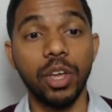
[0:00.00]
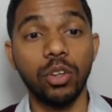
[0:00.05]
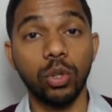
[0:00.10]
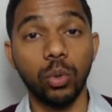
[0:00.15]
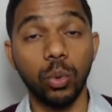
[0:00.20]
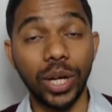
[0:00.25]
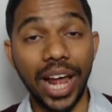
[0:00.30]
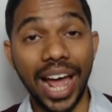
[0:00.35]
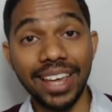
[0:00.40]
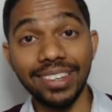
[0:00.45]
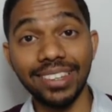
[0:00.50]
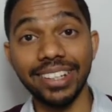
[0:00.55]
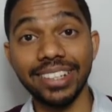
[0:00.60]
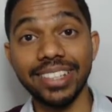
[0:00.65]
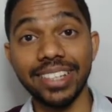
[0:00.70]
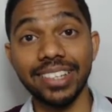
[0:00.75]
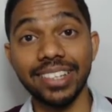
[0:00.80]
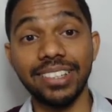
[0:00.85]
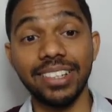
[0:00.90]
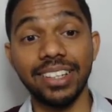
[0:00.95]
So what I
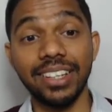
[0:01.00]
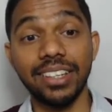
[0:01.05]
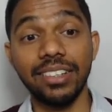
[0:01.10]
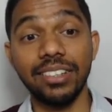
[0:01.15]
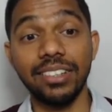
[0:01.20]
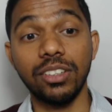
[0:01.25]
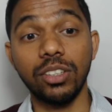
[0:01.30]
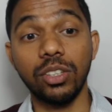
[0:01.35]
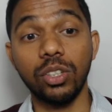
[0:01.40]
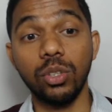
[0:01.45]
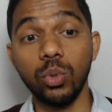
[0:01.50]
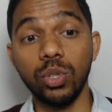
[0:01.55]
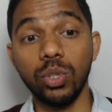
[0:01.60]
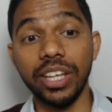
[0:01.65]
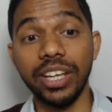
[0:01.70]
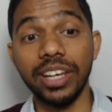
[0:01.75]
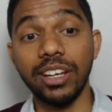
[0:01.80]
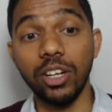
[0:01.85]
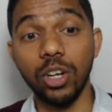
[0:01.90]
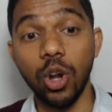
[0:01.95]
suggest is to
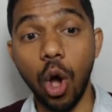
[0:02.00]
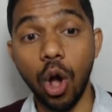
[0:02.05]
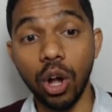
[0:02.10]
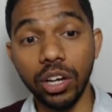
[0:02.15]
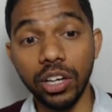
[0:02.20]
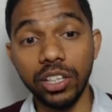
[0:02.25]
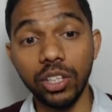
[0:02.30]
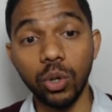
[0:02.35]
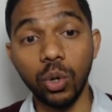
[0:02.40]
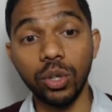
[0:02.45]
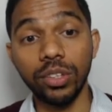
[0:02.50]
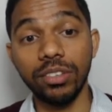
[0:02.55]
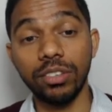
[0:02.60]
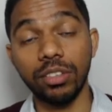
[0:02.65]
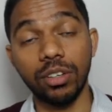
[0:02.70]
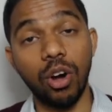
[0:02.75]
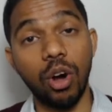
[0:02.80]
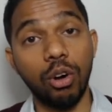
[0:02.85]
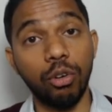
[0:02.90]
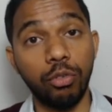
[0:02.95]
take longer
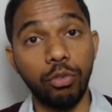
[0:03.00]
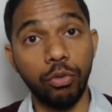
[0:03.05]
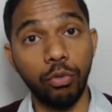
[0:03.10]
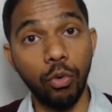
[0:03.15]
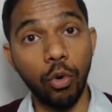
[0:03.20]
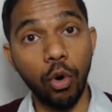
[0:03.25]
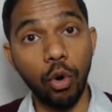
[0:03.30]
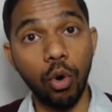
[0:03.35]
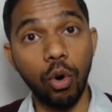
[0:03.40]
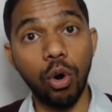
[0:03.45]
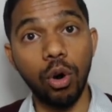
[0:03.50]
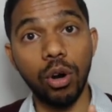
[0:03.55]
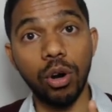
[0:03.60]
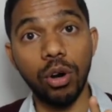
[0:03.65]
notes of 4